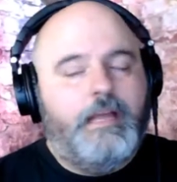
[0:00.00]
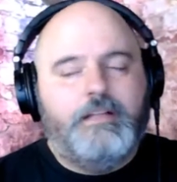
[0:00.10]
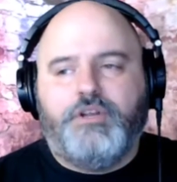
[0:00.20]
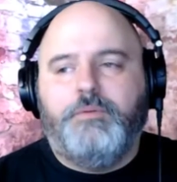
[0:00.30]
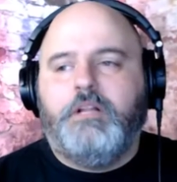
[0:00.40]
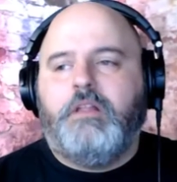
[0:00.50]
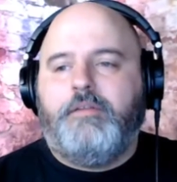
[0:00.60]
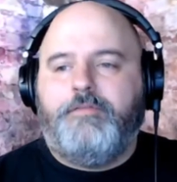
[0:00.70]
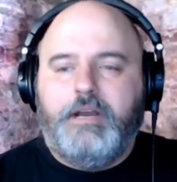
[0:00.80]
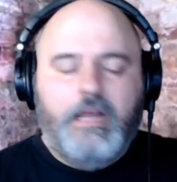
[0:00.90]
going to be a lot
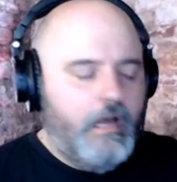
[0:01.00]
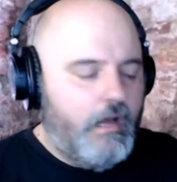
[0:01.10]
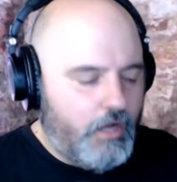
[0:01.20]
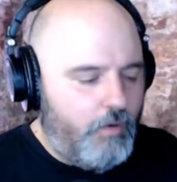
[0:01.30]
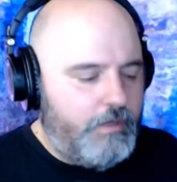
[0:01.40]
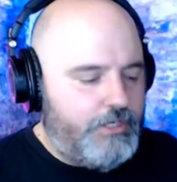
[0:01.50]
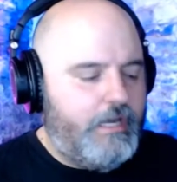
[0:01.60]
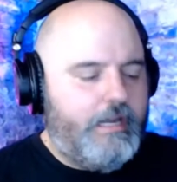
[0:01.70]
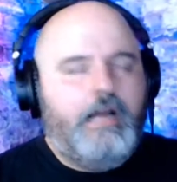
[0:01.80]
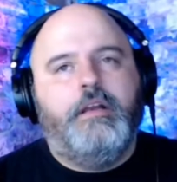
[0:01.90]
of fun. Go and
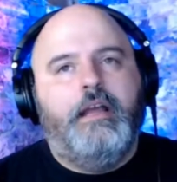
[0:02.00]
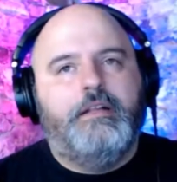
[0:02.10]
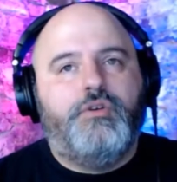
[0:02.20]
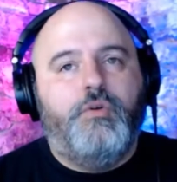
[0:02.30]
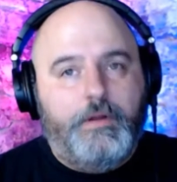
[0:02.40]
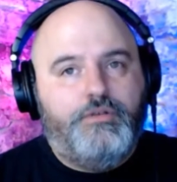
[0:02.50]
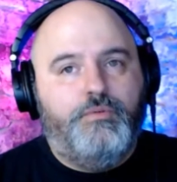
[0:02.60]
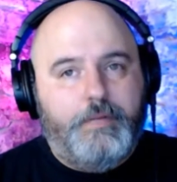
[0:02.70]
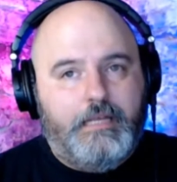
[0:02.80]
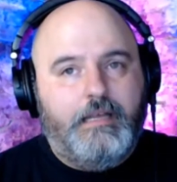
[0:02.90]
check it out. It's going
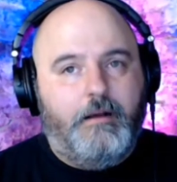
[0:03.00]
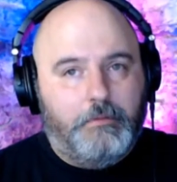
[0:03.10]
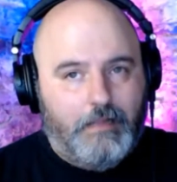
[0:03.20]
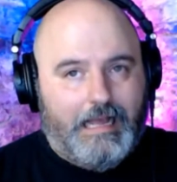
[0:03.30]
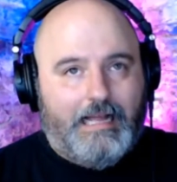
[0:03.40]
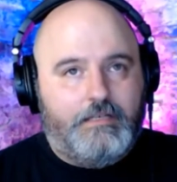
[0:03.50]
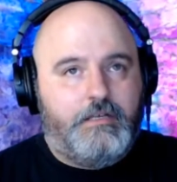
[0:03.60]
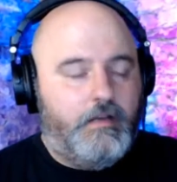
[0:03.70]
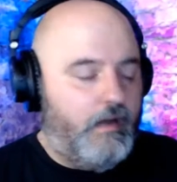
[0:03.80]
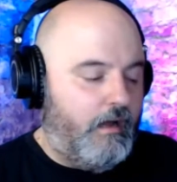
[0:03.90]
to be a
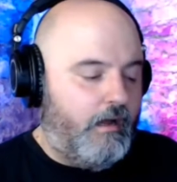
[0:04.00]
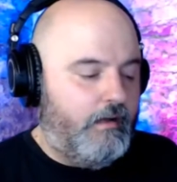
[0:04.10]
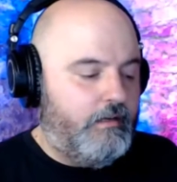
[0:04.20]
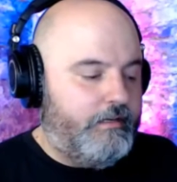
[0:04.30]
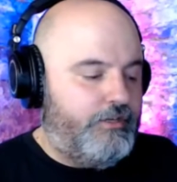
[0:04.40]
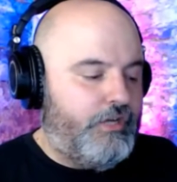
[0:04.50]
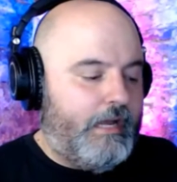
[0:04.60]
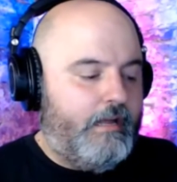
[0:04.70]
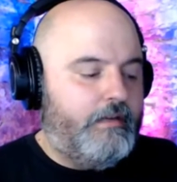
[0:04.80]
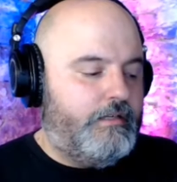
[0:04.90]
blast.
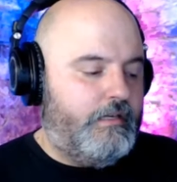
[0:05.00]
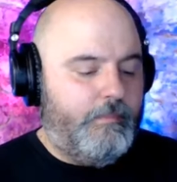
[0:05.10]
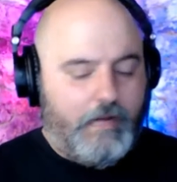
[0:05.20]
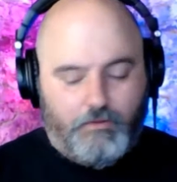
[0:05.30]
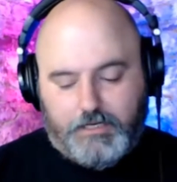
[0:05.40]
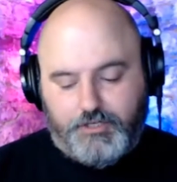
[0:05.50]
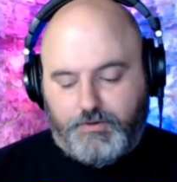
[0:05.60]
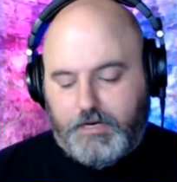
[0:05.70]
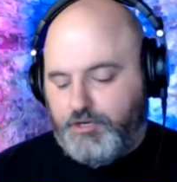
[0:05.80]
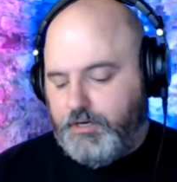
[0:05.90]
Check and see about
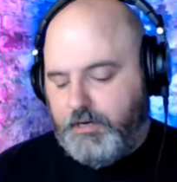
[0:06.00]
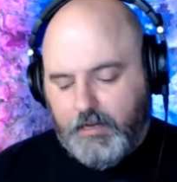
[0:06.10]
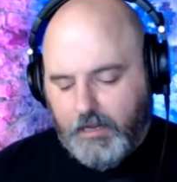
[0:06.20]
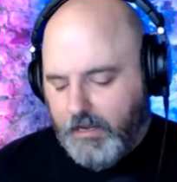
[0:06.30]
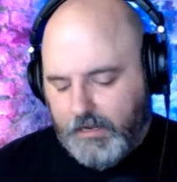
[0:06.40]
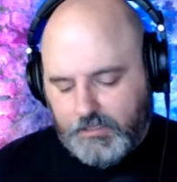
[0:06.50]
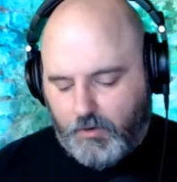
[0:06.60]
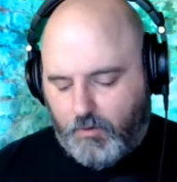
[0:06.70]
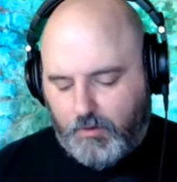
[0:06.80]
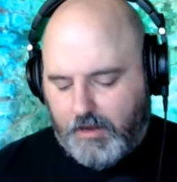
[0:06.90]
registration. It's
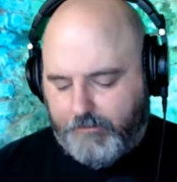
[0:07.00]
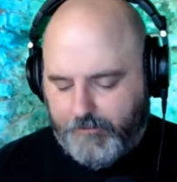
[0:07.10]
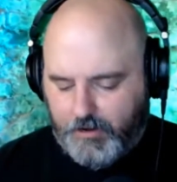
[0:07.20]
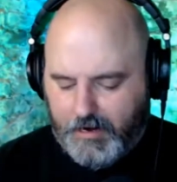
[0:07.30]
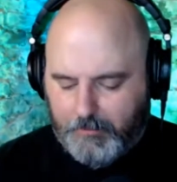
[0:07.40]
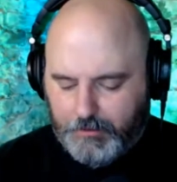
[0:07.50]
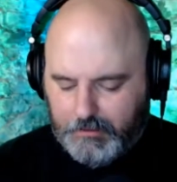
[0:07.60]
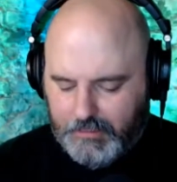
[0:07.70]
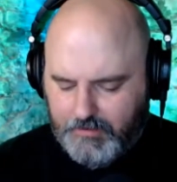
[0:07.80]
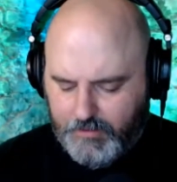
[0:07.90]
a whole lot of fun. I
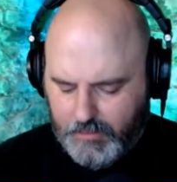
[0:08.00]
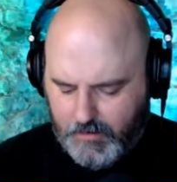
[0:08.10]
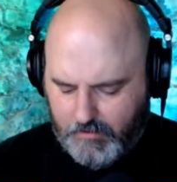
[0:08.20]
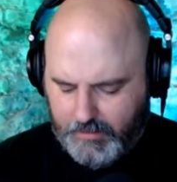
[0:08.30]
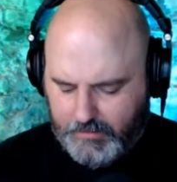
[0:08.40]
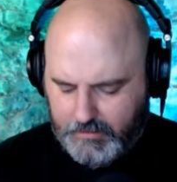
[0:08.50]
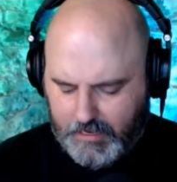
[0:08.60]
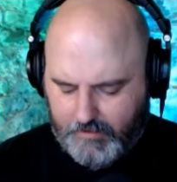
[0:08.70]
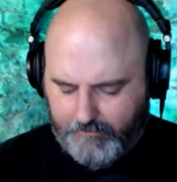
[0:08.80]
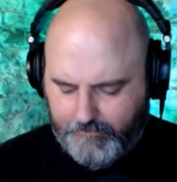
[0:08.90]
believe there is
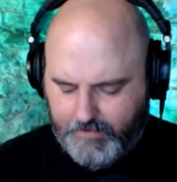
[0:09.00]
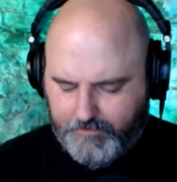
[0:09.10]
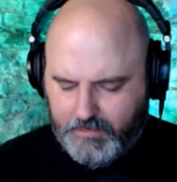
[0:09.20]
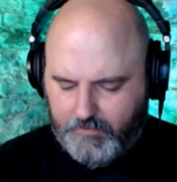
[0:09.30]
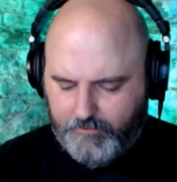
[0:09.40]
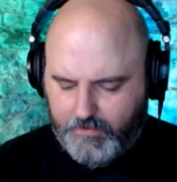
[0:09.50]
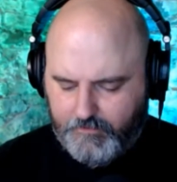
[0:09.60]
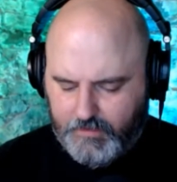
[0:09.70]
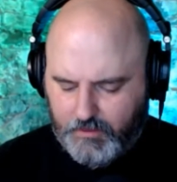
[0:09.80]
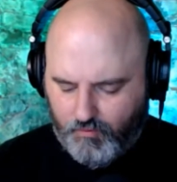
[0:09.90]
a
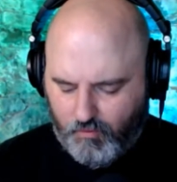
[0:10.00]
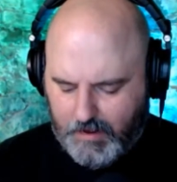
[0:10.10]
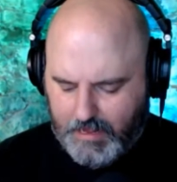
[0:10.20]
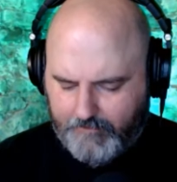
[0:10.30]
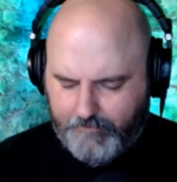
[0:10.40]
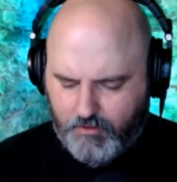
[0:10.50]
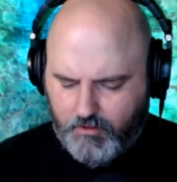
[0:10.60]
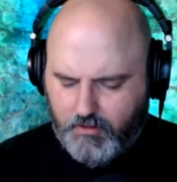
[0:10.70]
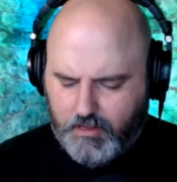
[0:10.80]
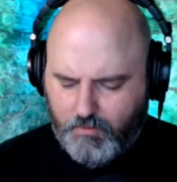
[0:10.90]
50-50
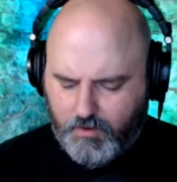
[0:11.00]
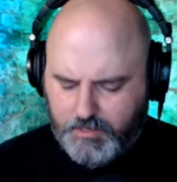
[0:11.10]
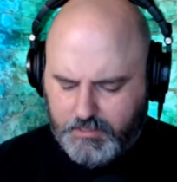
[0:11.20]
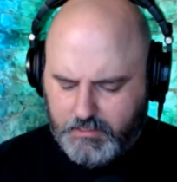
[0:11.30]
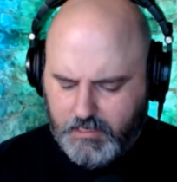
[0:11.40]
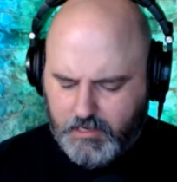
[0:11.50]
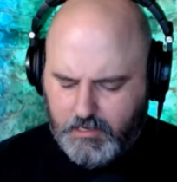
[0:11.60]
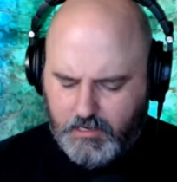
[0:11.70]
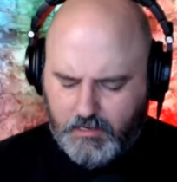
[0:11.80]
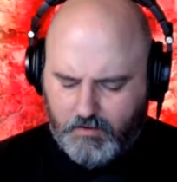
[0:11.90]
raffle, I want to
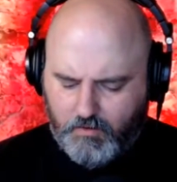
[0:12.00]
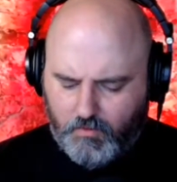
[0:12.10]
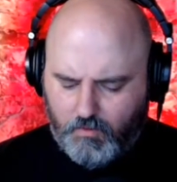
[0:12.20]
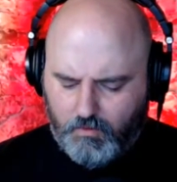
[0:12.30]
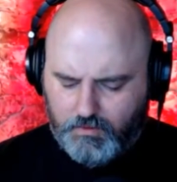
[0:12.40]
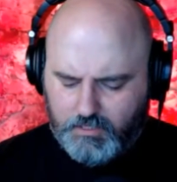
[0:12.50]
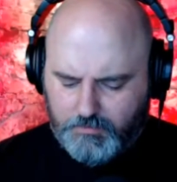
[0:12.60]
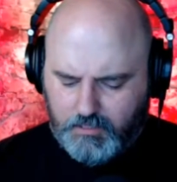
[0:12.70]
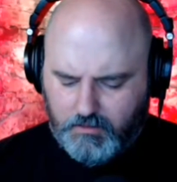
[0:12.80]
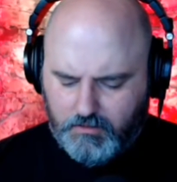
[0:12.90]
say, or
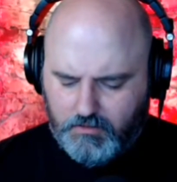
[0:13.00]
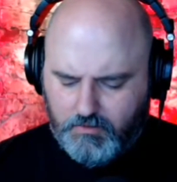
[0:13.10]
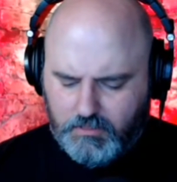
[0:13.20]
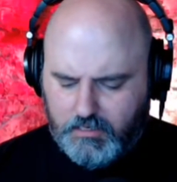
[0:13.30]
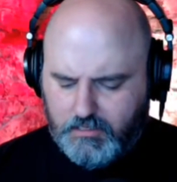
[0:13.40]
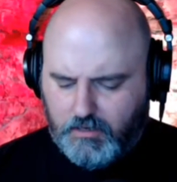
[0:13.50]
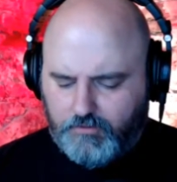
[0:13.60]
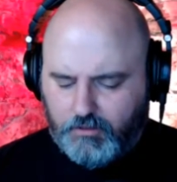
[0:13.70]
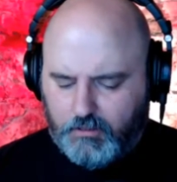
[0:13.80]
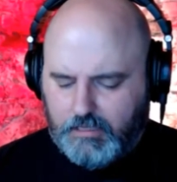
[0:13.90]
something along those lines. I'll
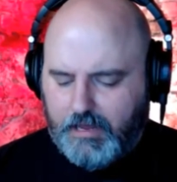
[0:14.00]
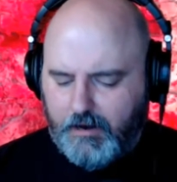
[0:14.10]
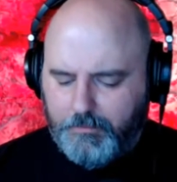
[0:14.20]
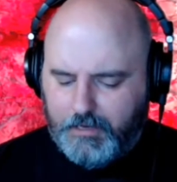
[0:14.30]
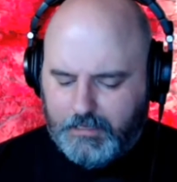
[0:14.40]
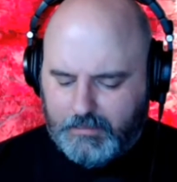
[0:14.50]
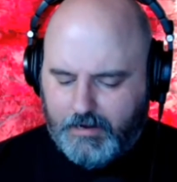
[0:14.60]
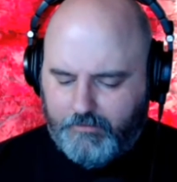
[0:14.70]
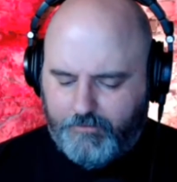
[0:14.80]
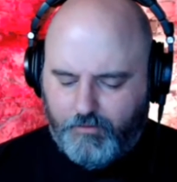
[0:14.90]
have to look that up and get
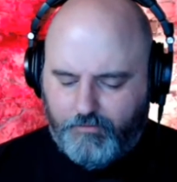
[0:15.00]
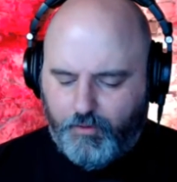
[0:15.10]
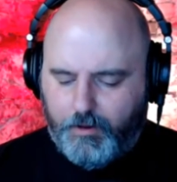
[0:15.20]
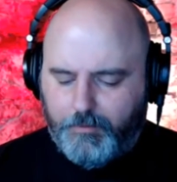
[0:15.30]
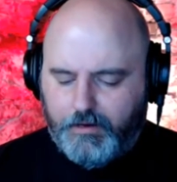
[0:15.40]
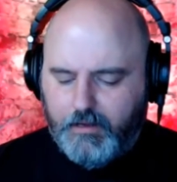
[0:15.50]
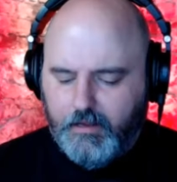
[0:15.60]
that info for you. But